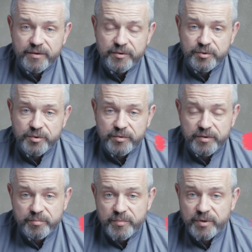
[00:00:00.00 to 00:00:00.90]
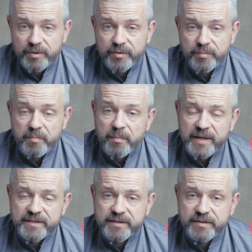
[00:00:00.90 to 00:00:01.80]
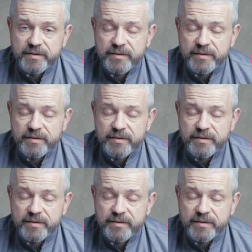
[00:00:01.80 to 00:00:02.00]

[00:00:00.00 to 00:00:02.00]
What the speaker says: you know, the matted